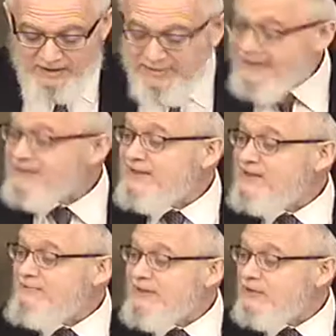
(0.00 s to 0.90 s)
unless it's
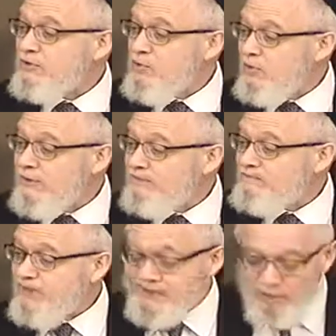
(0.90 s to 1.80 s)
a minted coin,
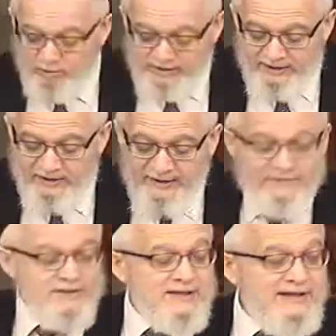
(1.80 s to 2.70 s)
that's only
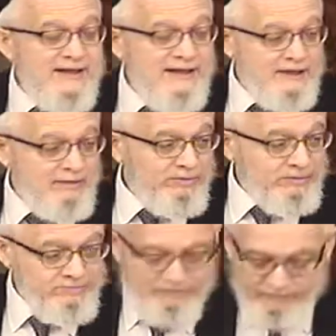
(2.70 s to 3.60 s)
if it's a non-edible.
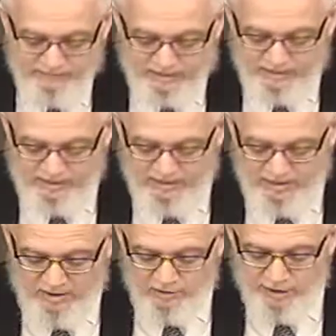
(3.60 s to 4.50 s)

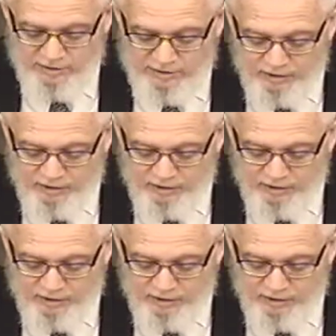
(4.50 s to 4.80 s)
Because